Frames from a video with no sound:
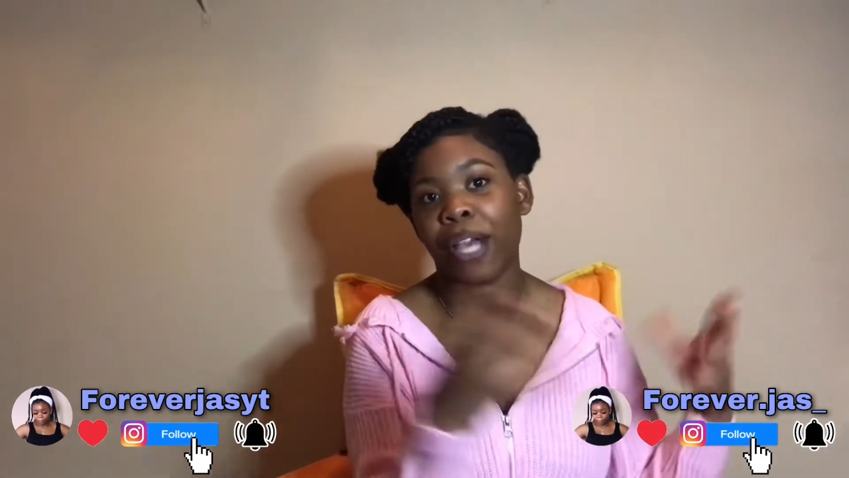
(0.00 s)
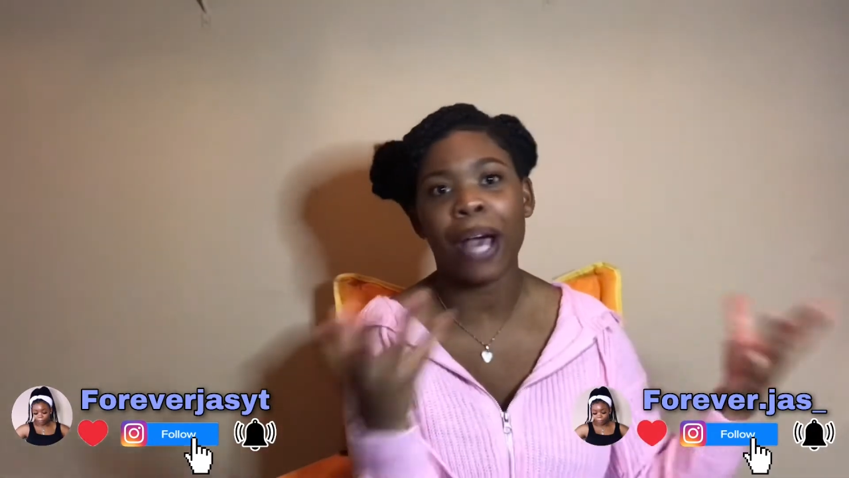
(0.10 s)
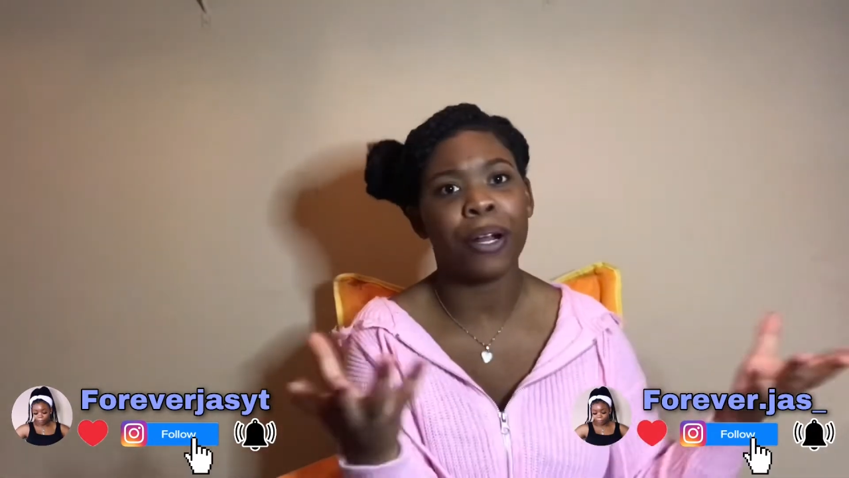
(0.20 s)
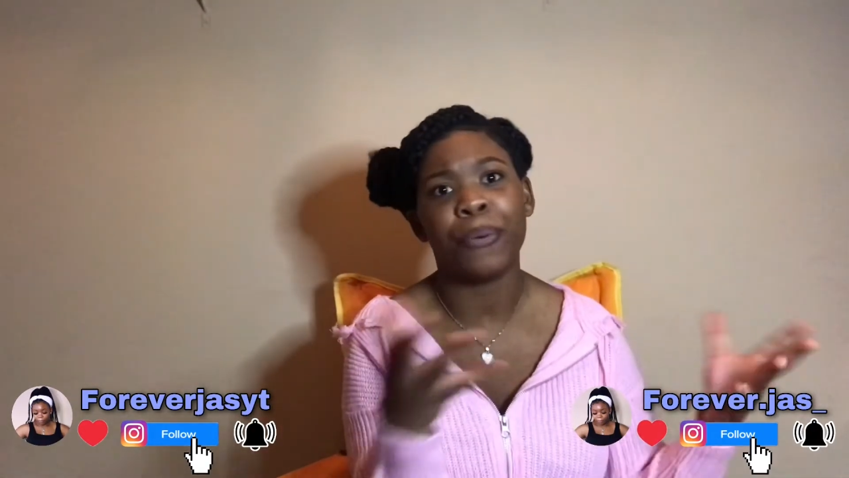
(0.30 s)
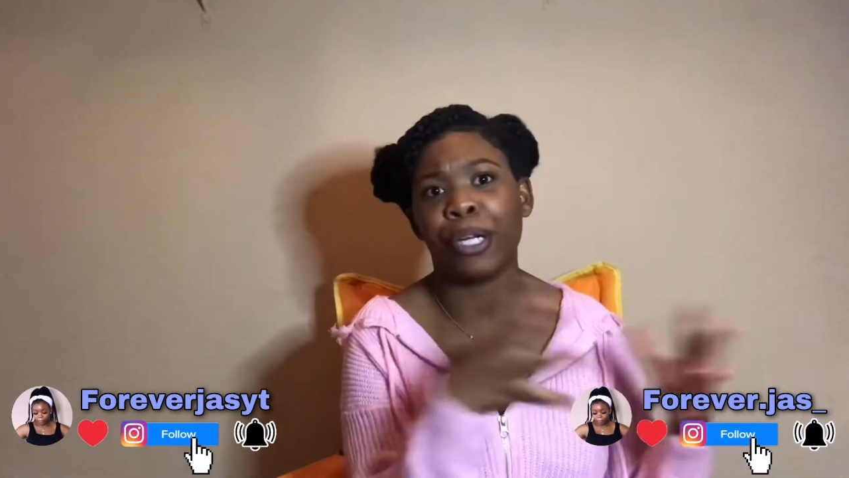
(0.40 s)
Y'all
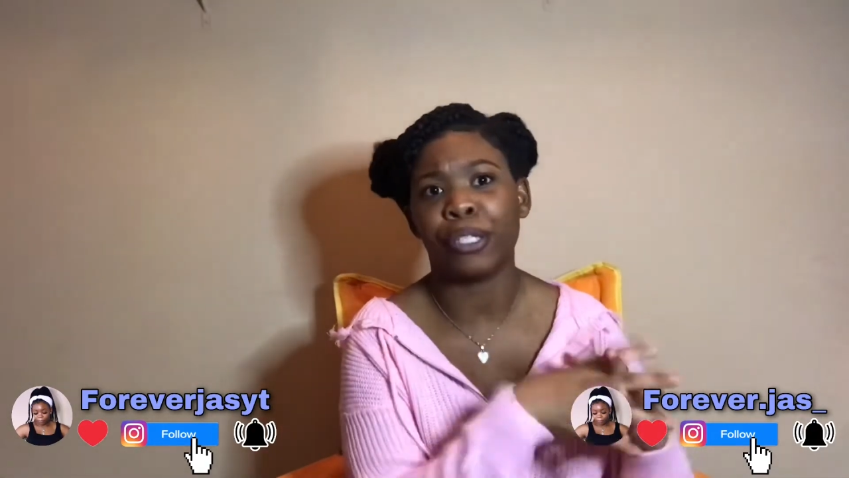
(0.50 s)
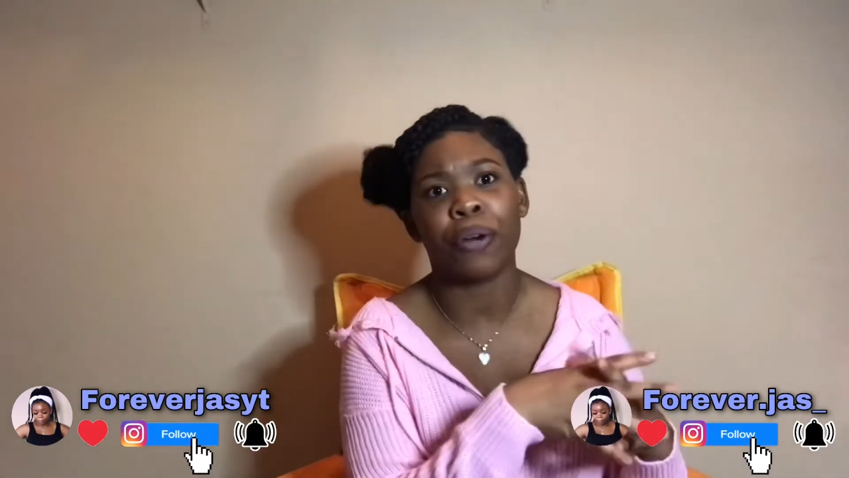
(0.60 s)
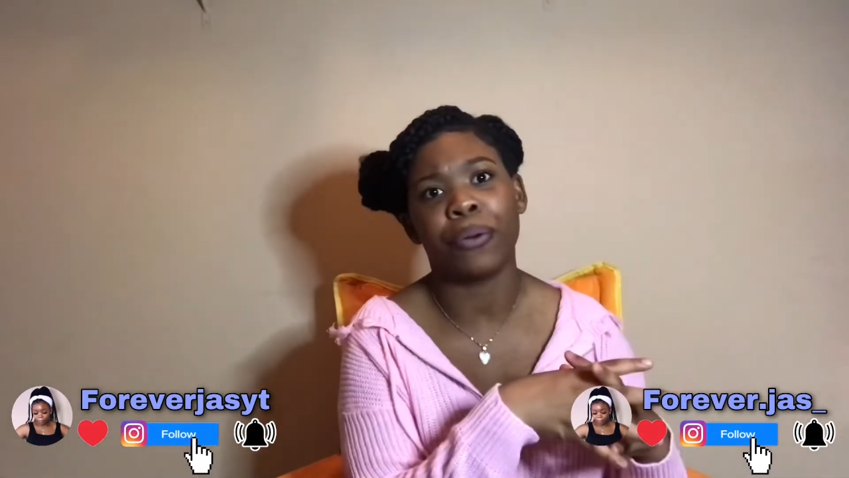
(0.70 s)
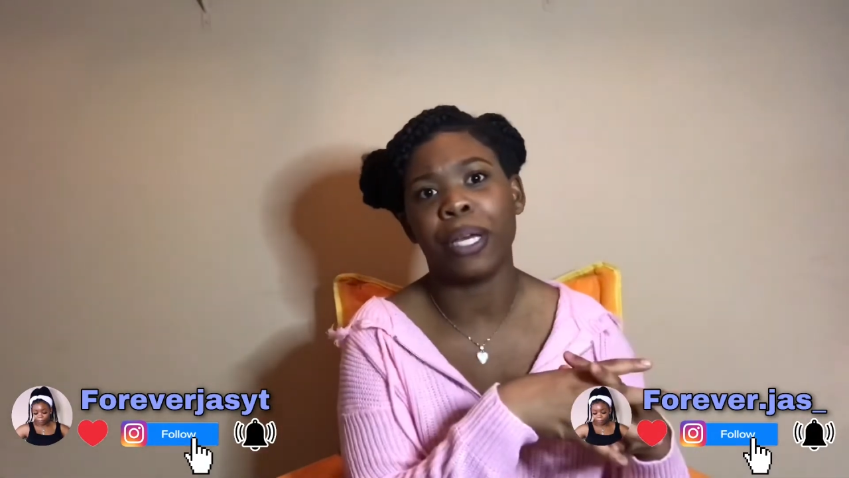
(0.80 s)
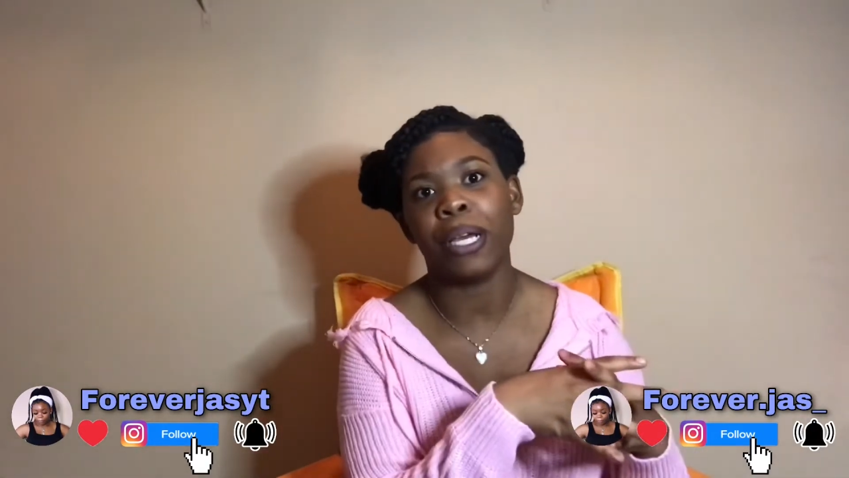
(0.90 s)
know what a
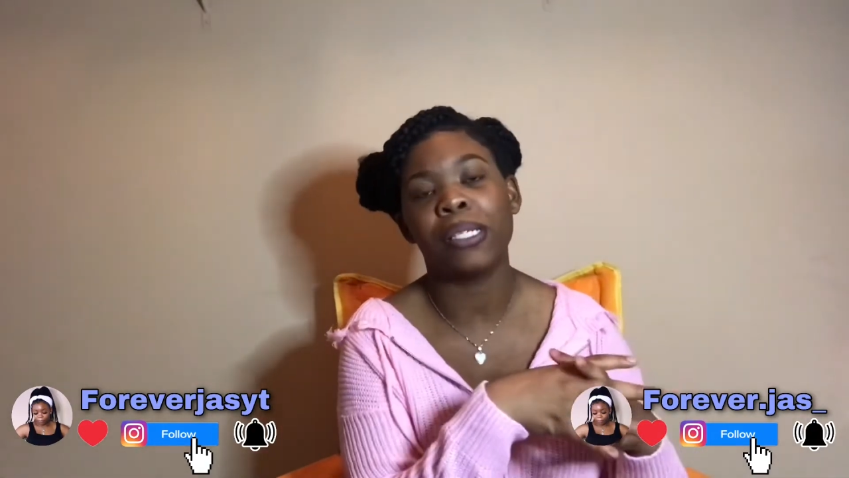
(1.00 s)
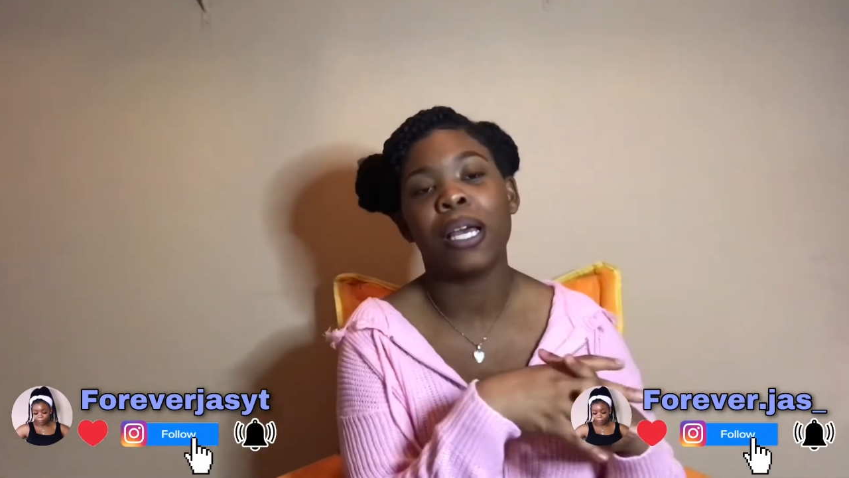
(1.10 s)
journal is.